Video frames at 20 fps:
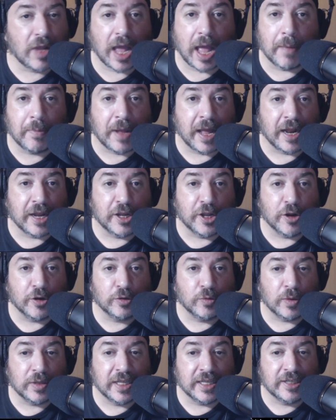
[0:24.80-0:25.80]
I'm kind of
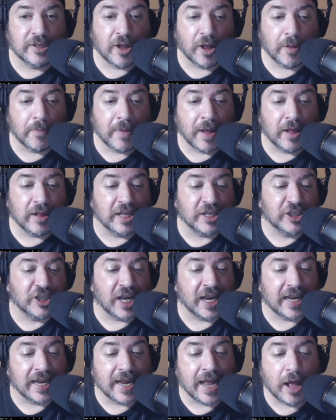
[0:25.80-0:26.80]
curious what this is all about. Let's
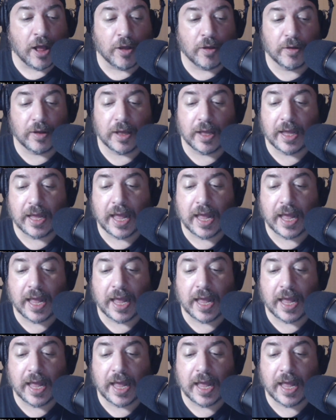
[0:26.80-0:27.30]
check it out.